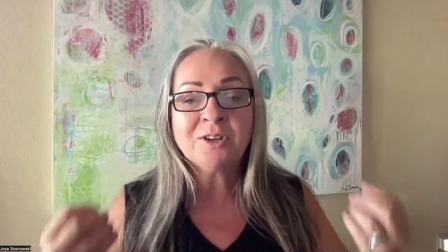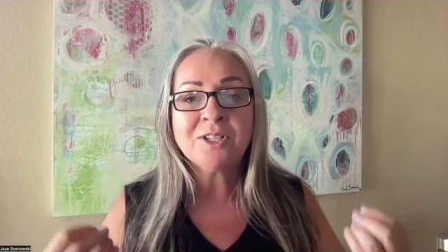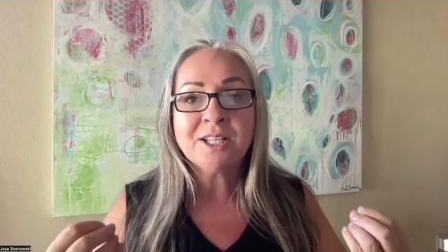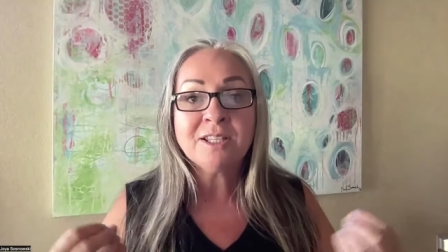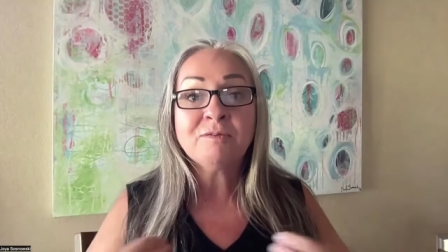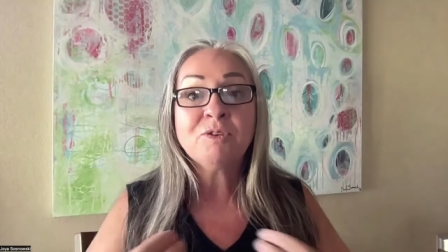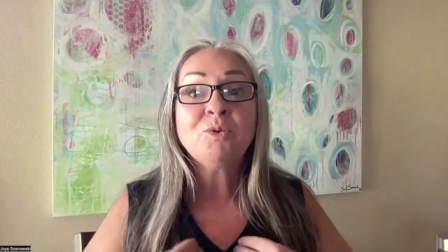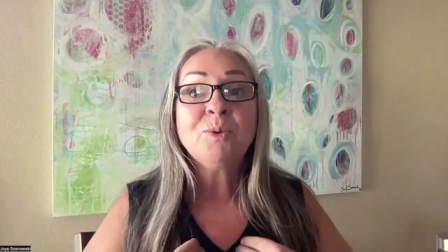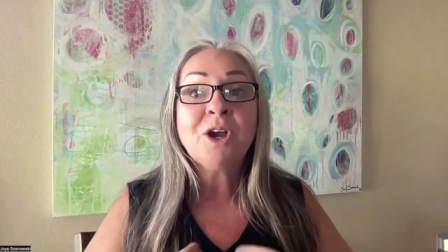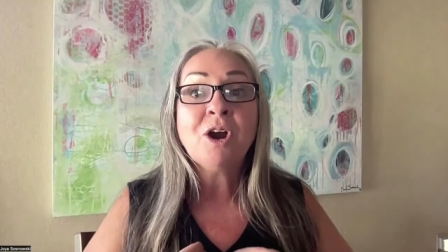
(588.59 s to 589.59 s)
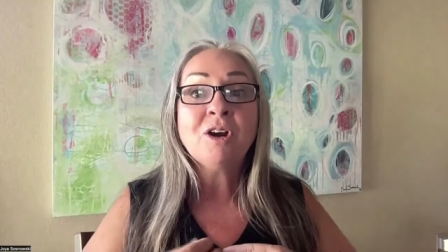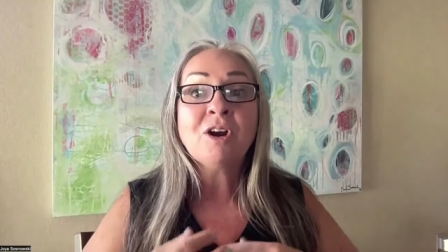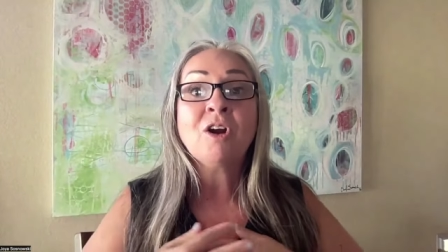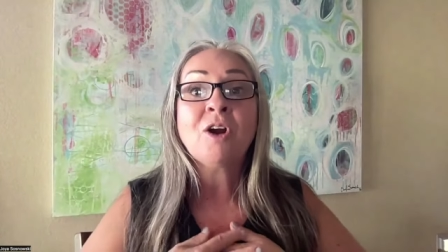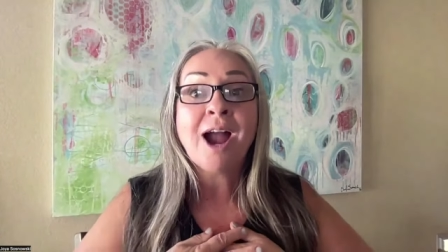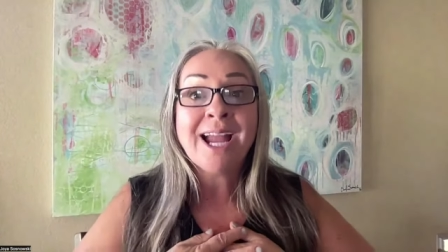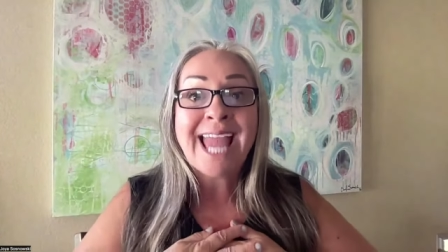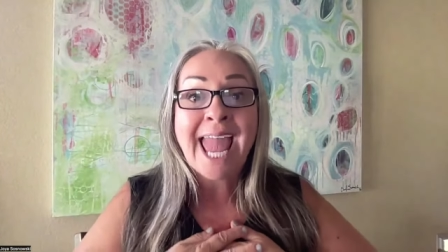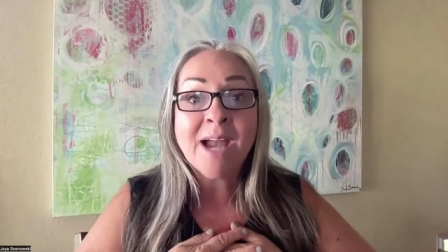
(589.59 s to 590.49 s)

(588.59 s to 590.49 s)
our sense of who we are, our I